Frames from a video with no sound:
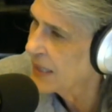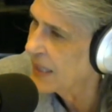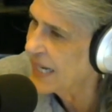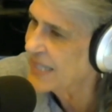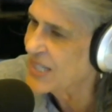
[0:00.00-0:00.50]

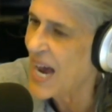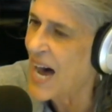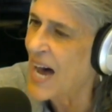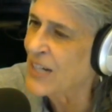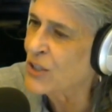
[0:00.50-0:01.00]
it's
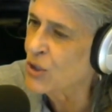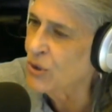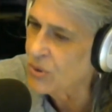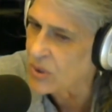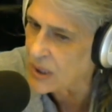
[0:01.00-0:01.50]
a
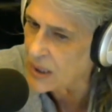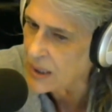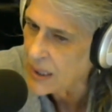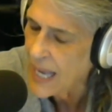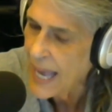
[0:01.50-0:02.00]

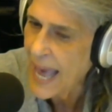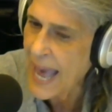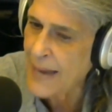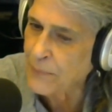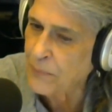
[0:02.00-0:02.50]
tool,
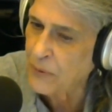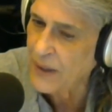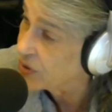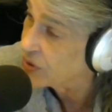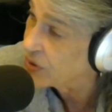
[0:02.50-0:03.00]
and
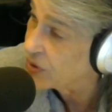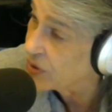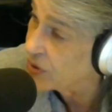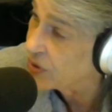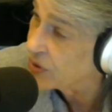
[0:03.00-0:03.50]
they
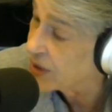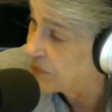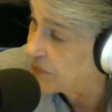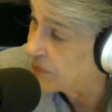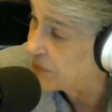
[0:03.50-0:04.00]
do the
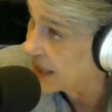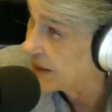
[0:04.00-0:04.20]
bidding of